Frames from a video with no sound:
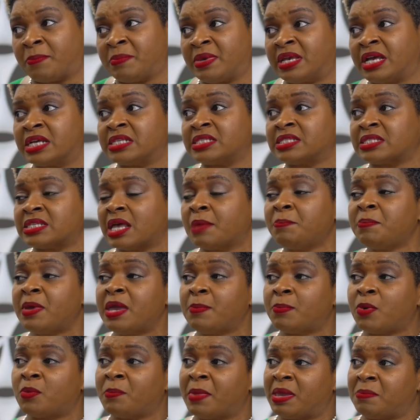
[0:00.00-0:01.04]
Because some
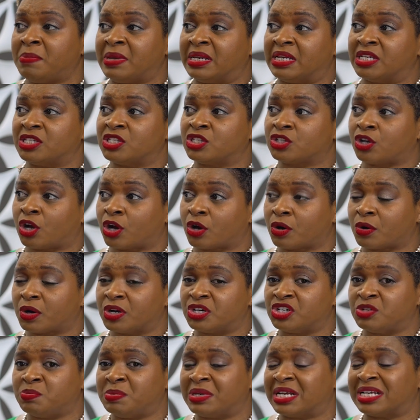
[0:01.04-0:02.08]
people may be
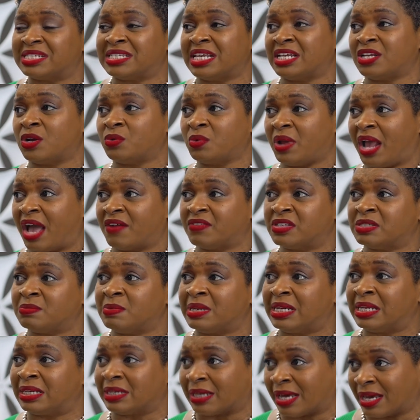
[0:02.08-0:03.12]
discouraged because they don't have as
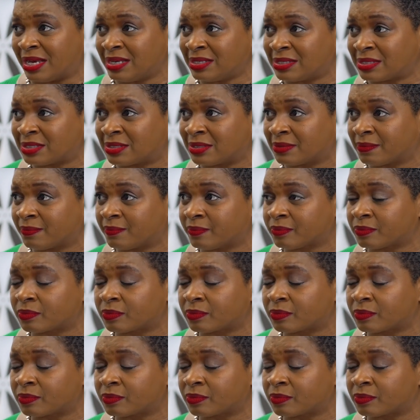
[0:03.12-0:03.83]
many likes, they